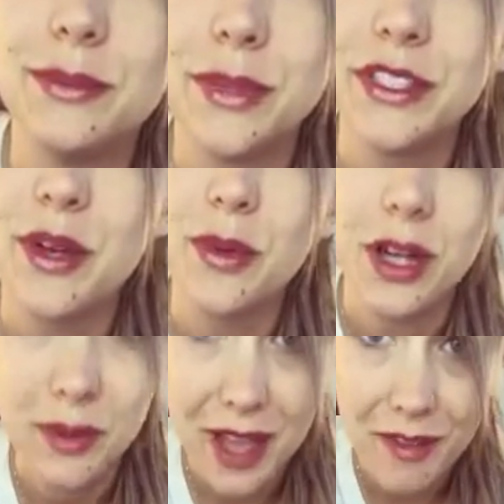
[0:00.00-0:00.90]
But don't
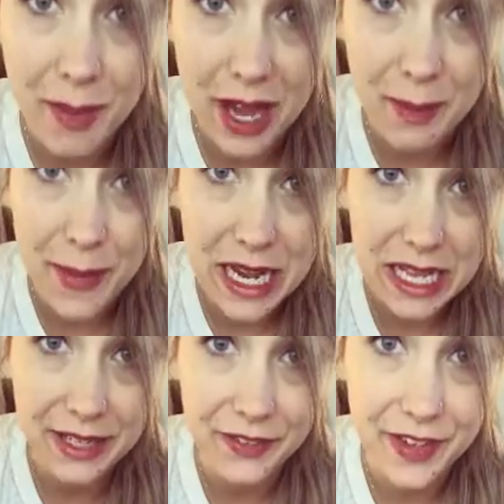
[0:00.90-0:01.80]
worry, we have about 1
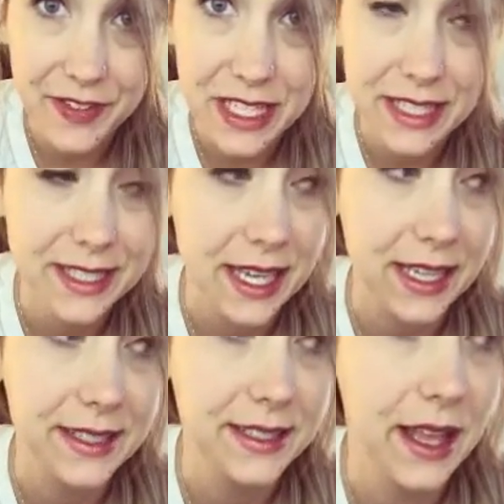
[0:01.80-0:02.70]
minute and 15
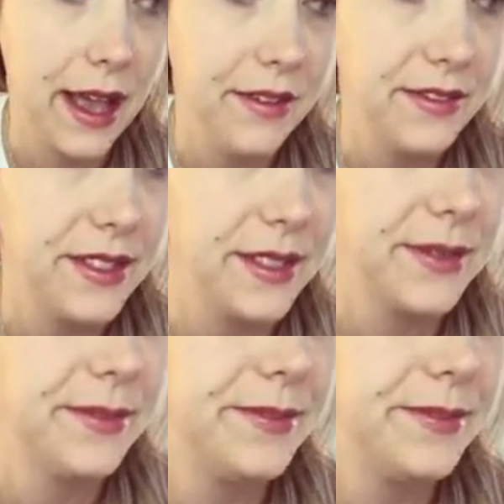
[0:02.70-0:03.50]
seconds left.